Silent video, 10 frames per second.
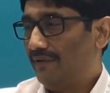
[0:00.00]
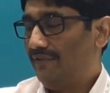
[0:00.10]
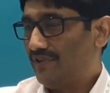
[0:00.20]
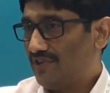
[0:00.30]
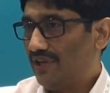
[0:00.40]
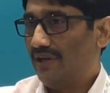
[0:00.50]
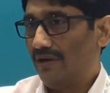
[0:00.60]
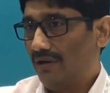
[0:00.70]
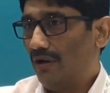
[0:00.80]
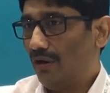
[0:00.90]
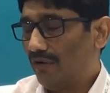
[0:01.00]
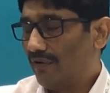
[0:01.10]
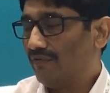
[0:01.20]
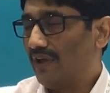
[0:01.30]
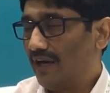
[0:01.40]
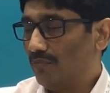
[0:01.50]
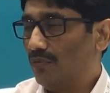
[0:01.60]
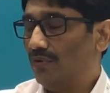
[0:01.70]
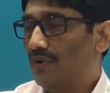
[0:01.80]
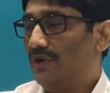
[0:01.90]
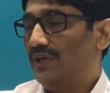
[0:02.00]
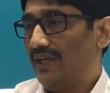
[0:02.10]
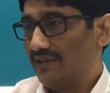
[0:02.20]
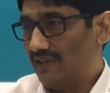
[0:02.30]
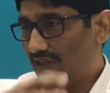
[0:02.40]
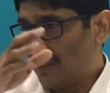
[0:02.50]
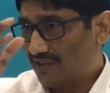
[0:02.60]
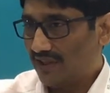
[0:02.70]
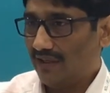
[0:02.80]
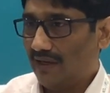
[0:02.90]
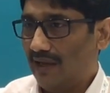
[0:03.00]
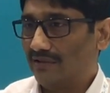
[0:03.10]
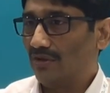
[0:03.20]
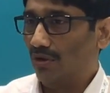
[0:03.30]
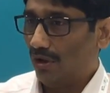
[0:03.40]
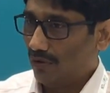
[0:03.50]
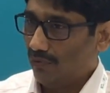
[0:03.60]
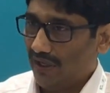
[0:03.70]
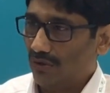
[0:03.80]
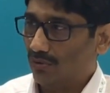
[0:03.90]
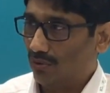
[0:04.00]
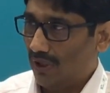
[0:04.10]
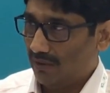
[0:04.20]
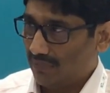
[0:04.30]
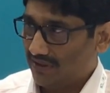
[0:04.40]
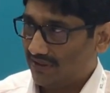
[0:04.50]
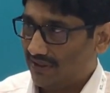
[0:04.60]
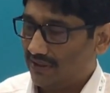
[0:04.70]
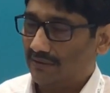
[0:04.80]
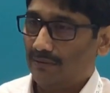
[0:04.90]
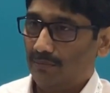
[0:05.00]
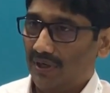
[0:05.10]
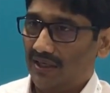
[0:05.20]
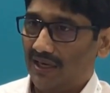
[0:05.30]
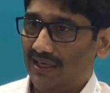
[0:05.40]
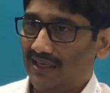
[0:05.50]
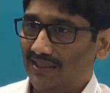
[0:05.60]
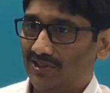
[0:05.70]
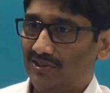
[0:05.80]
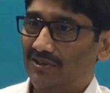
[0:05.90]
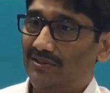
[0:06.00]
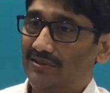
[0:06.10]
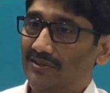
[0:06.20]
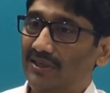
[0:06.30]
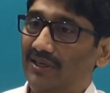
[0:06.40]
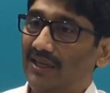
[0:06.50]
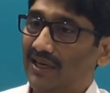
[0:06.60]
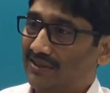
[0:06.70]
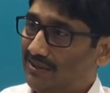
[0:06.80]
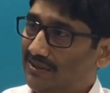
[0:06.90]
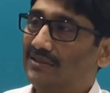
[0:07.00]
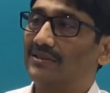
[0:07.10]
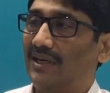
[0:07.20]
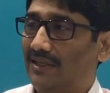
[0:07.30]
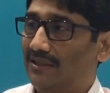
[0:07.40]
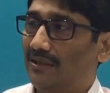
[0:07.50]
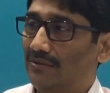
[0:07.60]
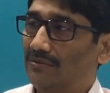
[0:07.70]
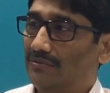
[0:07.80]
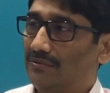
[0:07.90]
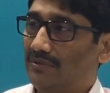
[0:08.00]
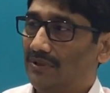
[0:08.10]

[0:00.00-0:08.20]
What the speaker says: we see a lot of that more. Yes, it has still has a long way to go, I might say, but at least the direction is right now. I